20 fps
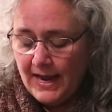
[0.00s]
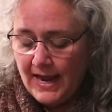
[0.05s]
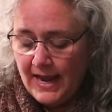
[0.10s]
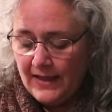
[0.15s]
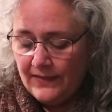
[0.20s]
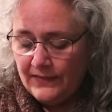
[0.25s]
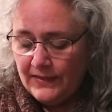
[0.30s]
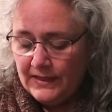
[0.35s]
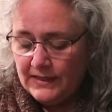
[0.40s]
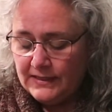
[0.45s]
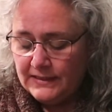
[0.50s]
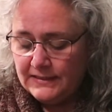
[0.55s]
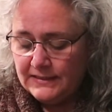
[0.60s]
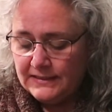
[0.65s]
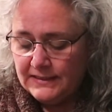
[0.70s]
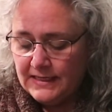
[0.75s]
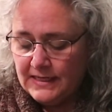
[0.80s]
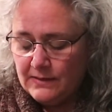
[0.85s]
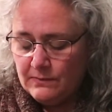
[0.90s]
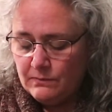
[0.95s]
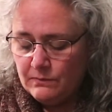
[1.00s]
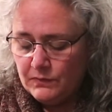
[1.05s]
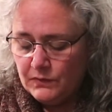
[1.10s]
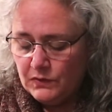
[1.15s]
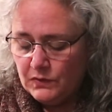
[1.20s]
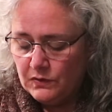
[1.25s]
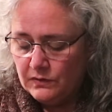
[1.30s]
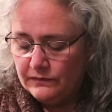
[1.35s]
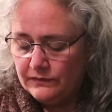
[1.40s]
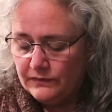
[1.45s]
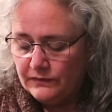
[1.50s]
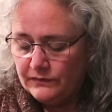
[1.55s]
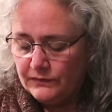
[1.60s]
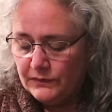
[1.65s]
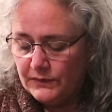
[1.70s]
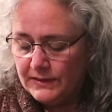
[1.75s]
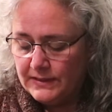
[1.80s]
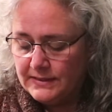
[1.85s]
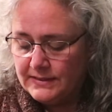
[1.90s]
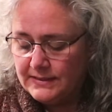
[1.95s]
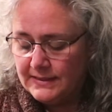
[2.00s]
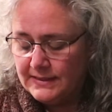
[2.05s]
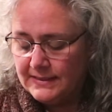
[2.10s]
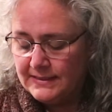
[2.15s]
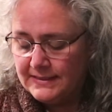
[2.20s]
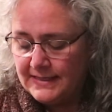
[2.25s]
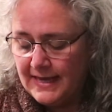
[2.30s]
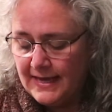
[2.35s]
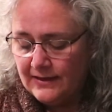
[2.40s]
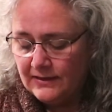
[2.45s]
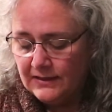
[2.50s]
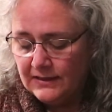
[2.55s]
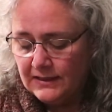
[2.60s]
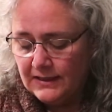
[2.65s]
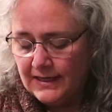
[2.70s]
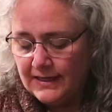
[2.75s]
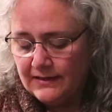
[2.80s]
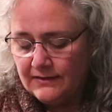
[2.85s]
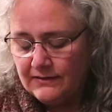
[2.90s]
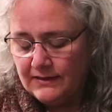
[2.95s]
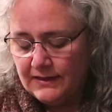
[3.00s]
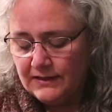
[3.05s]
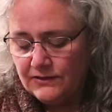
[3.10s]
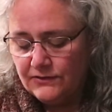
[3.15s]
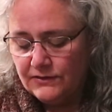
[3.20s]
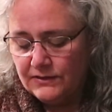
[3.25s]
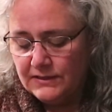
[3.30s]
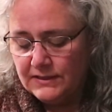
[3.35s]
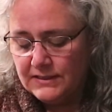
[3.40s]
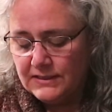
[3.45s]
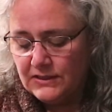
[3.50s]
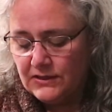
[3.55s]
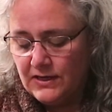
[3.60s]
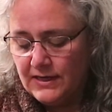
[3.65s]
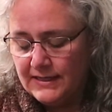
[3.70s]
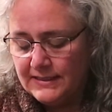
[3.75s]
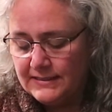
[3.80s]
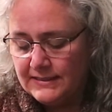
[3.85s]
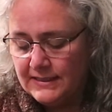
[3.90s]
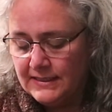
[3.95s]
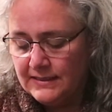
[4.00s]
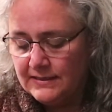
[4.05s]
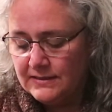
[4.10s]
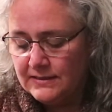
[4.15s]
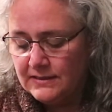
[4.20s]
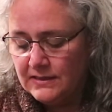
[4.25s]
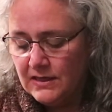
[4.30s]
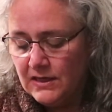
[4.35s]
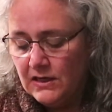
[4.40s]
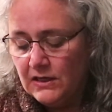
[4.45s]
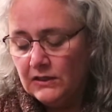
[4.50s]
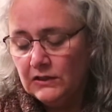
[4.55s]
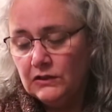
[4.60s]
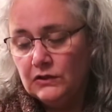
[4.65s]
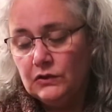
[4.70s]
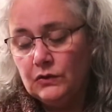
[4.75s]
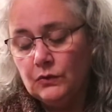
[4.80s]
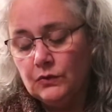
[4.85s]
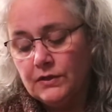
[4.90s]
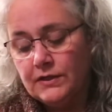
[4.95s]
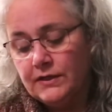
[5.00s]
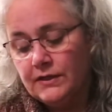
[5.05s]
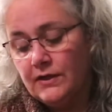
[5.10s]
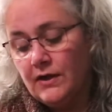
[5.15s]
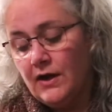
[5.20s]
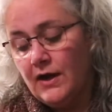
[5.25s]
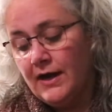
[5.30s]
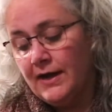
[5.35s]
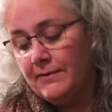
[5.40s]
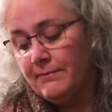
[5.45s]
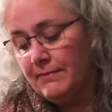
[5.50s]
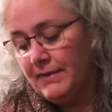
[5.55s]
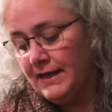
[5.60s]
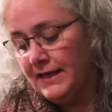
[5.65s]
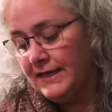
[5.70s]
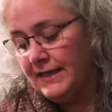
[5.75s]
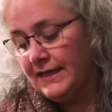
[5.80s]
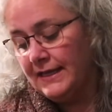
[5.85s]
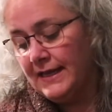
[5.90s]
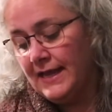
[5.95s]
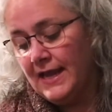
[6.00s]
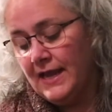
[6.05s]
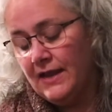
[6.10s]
And then a deep, beautiful voice that sounded like thunder in the sky says, "Look, I am making